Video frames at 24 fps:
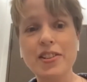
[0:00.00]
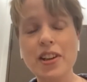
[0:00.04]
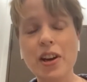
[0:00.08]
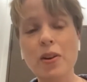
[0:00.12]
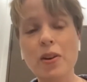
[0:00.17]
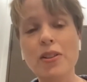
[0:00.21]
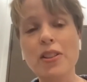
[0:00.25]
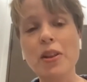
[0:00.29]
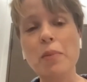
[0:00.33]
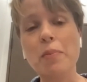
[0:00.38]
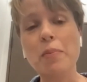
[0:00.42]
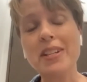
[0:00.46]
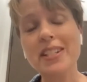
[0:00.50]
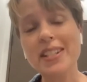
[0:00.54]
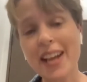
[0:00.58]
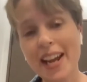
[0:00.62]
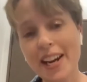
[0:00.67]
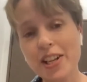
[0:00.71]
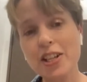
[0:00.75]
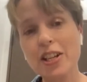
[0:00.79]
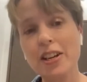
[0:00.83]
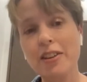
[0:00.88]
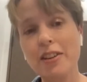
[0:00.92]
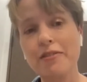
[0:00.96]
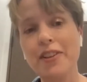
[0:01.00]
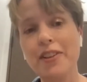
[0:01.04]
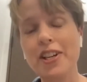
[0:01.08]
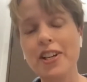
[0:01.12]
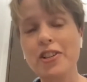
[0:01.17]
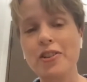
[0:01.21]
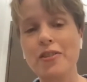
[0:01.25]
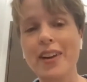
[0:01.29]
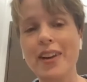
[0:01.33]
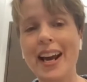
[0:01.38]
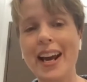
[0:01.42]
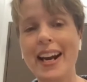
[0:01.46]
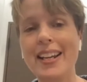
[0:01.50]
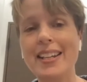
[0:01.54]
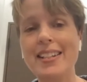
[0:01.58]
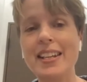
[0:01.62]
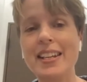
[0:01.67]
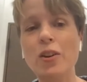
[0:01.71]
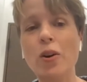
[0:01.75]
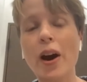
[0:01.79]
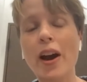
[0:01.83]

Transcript: So the potential of virtual reality,